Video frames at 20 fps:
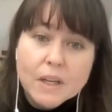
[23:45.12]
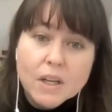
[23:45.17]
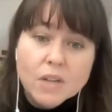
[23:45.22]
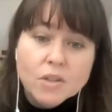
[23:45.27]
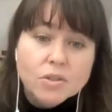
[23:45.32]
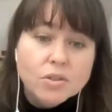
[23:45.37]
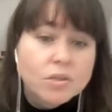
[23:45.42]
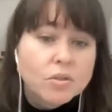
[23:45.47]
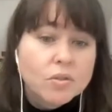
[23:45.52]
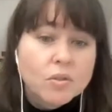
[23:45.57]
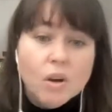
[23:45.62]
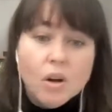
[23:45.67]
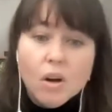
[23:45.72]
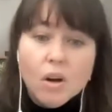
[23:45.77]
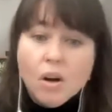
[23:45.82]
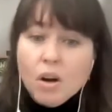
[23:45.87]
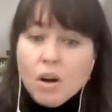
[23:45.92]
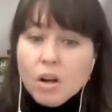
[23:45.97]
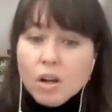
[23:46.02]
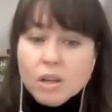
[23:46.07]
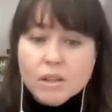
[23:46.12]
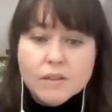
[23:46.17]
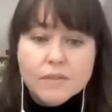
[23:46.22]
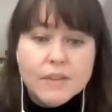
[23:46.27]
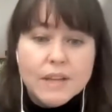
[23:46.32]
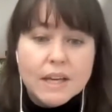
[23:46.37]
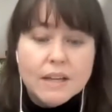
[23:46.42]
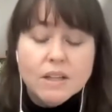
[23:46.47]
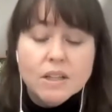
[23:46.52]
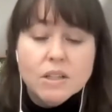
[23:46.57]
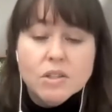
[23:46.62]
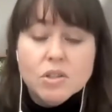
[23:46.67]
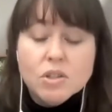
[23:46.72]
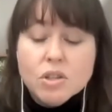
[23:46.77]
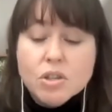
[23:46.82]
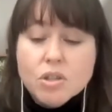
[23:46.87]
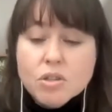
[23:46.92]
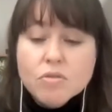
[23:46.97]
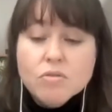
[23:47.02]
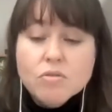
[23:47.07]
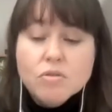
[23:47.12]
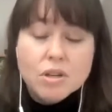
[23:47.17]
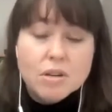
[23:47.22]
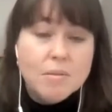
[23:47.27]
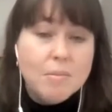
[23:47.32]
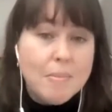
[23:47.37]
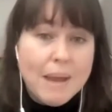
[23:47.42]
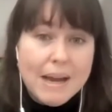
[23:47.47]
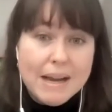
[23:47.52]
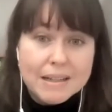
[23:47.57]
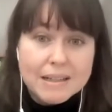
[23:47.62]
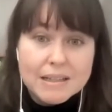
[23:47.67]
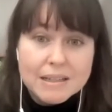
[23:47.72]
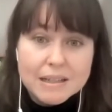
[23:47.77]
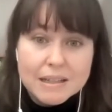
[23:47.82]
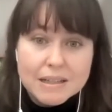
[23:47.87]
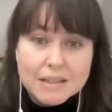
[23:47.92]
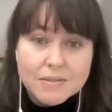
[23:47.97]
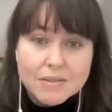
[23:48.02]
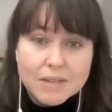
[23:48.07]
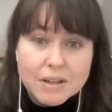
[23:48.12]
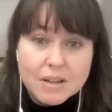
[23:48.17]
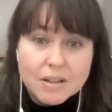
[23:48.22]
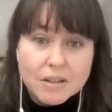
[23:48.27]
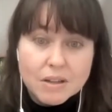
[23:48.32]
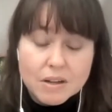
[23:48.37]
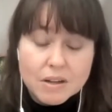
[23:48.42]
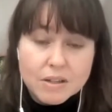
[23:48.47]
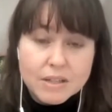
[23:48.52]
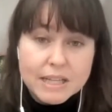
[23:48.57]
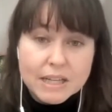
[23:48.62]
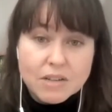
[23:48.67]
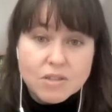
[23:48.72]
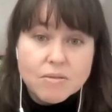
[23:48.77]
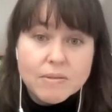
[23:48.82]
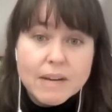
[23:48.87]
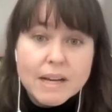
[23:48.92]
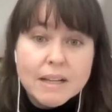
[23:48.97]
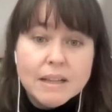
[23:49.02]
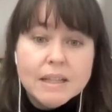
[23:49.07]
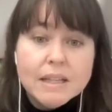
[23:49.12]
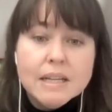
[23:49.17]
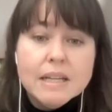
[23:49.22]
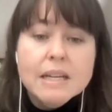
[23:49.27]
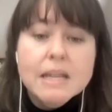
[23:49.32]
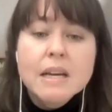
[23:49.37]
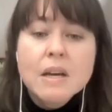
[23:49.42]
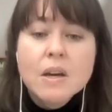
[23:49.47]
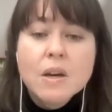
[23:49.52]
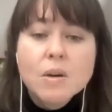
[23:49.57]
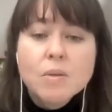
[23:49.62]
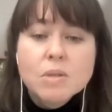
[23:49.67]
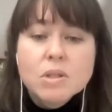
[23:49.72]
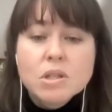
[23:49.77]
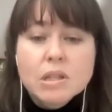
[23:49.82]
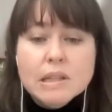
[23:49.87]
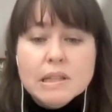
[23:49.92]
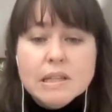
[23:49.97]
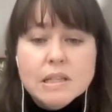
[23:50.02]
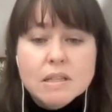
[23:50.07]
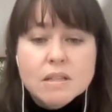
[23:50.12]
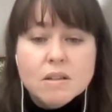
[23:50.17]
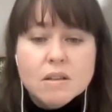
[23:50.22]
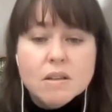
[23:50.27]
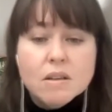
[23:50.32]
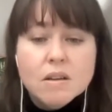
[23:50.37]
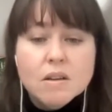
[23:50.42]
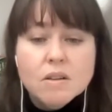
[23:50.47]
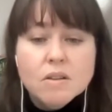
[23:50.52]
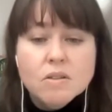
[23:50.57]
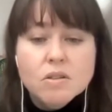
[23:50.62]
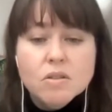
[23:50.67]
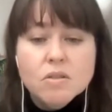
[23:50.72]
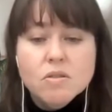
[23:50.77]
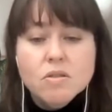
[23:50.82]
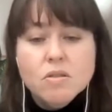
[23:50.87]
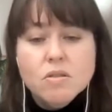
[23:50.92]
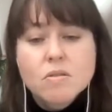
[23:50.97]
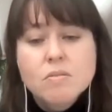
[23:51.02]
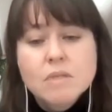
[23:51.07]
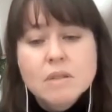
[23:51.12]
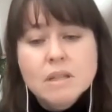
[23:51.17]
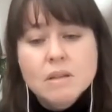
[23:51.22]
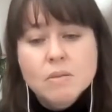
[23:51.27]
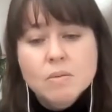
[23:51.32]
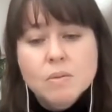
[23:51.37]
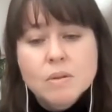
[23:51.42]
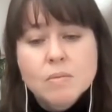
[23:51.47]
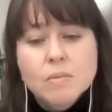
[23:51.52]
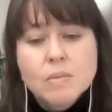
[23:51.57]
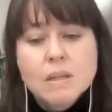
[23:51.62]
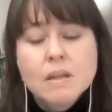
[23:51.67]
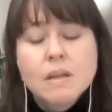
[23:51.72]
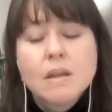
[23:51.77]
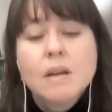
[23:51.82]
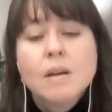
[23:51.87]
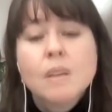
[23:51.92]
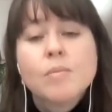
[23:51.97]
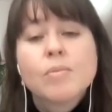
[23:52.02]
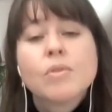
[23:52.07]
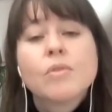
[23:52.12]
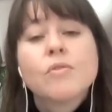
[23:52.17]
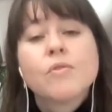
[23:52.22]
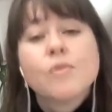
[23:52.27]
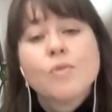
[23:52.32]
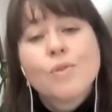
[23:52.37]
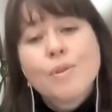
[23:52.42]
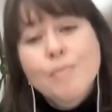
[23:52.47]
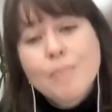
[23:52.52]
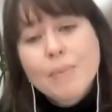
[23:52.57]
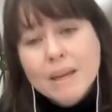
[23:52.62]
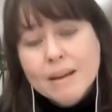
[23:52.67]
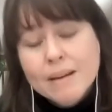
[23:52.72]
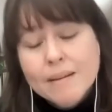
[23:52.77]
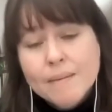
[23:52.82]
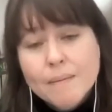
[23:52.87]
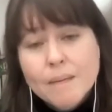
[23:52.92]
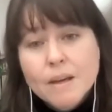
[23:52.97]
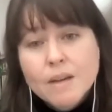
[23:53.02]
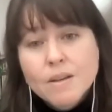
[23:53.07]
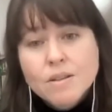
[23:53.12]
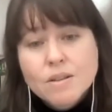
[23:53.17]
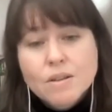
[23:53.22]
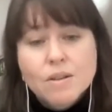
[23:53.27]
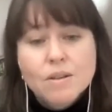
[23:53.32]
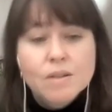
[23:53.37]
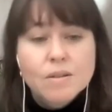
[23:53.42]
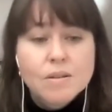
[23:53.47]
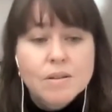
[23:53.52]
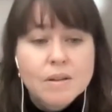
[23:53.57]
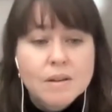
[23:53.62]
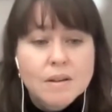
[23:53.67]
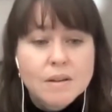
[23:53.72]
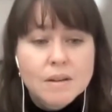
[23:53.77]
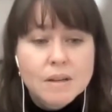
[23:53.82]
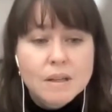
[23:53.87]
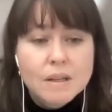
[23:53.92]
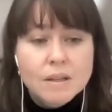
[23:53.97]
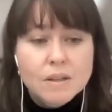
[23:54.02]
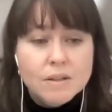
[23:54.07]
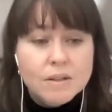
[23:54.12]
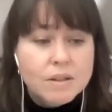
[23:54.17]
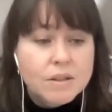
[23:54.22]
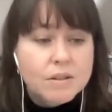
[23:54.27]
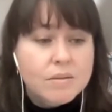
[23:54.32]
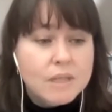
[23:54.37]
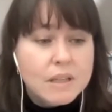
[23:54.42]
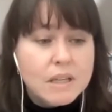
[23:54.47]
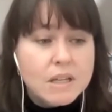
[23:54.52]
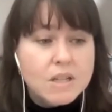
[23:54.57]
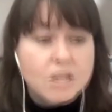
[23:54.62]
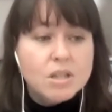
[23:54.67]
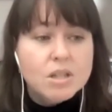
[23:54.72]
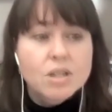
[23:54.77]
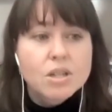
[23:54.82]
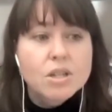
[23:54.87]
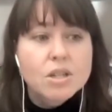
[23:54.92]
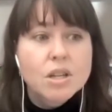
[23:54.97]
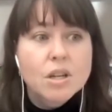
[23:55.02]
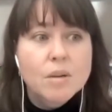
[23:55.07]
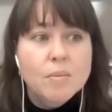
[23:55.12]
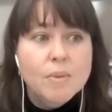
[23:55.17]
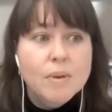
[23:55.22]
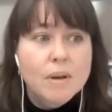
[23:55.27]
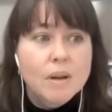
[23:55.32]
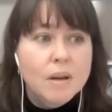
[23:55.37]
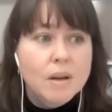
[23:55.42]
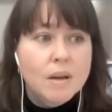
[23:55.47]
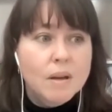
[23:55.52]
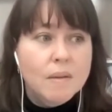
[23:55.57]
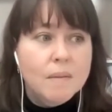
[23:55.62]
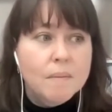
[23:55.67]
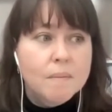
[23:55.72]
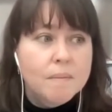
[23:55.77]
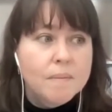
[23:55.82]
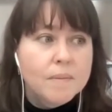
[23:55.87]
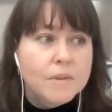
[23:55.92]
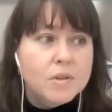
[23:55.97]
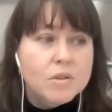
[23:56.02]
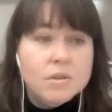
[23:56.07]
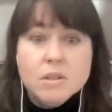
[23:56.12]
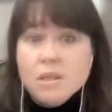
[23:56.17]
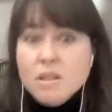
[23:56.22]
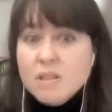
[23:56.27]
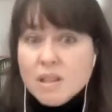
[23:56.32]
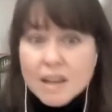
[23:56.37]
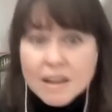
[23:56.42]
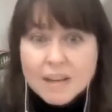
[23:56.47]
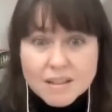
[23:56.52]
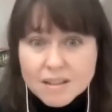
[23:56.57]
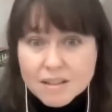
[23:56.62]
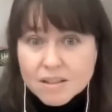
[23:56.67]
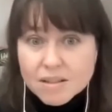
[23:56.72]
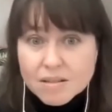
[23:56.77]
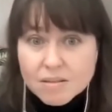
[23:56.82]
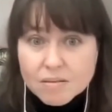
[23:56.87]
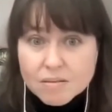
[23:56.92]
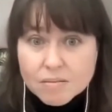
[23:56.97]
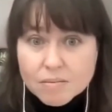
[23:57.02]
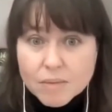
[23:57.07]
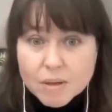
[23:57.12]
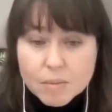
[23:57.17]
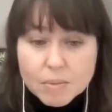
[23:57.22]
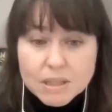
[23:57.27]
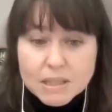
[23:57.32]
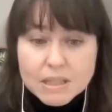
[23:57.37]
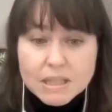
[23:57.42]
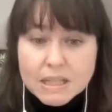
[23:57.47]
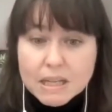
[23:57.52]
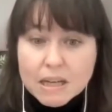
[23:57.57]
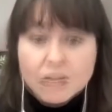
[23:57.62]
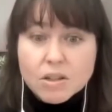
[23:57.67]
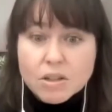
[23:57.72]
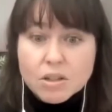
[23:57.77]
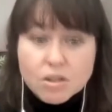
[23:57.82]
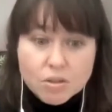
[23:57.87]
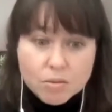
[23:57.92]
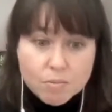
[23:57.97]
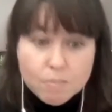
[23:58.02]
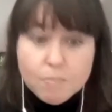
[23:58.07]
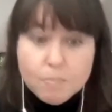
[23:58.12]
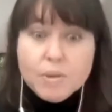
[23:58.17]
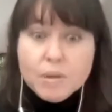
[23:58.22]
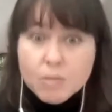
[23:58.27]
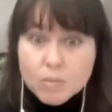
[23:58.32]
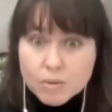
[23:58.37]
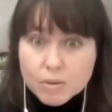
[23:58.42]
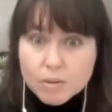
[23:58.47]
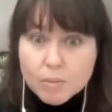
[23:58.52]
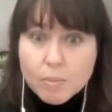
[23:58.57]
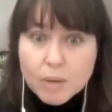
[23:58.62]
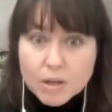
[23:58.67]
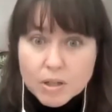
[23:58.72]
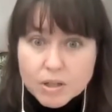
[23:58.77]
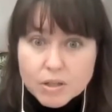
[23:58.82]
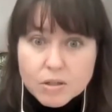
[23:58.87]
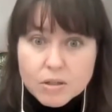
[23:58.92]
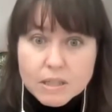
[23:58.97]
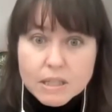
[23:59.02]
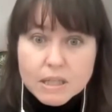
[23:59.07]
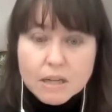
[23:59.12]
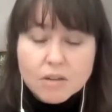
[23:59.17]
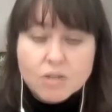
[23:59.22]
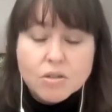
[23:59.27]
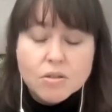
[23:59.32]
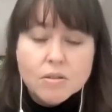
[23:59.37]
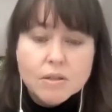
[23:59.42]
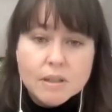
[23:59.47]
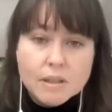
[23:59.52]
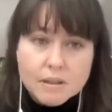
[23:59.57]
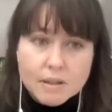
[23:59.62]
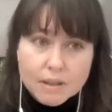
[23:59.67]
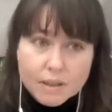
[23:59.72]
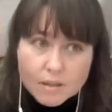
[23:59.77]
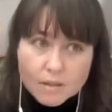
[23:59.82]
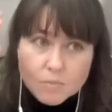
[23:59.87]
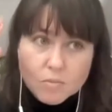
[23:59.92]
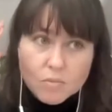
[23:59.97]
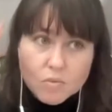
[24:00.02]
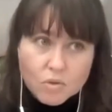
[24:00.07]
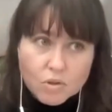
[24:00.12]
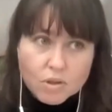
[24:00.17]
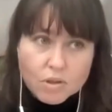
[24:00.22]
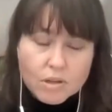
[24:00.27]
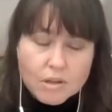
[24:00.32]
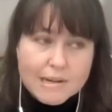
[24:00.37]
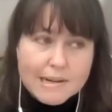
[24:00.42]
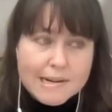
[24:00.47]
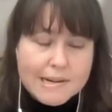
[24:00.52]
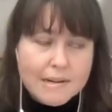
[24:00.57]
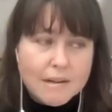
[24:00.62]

So all of that has a huge impact on our sexuality, which leads to so many women performing. So they're in a relationship, there's desire, maybe desire to be with a partner sexually that's more